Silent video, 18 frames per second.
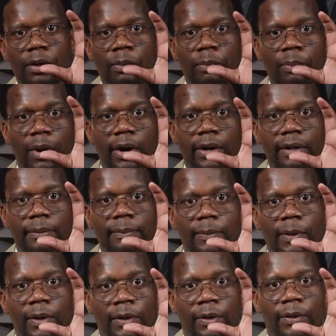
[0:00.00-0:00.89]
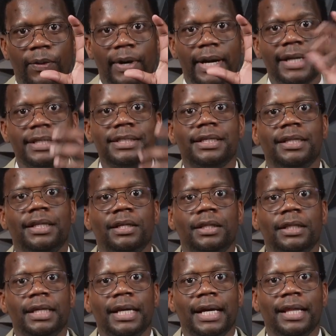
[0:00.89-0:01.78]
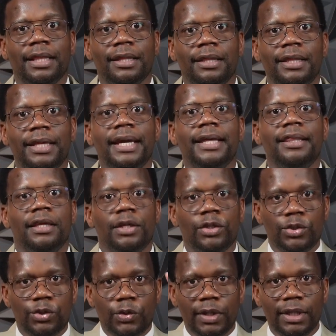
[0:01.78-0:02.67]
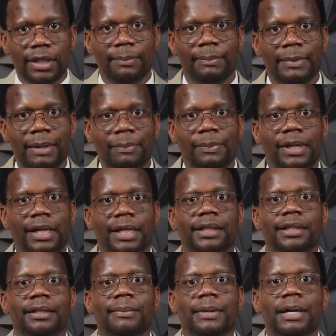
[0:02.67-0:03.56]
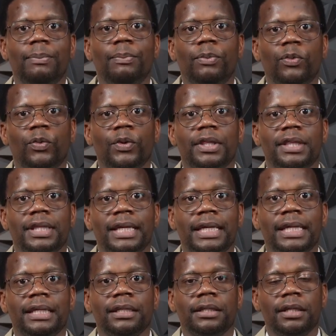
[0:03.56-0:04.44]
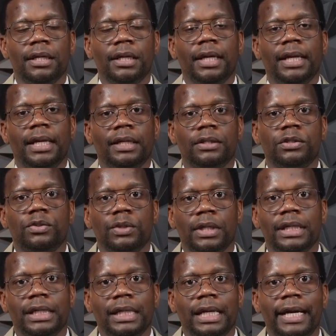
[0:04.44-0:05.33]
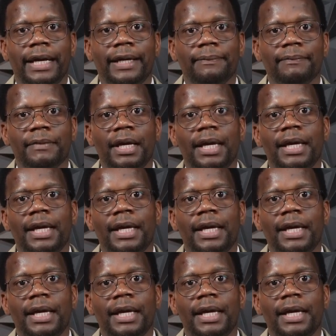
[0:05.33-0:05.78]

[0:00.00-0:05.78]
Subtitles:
bottom on the right, and then the other there, and then join them up, link them up with a straight line.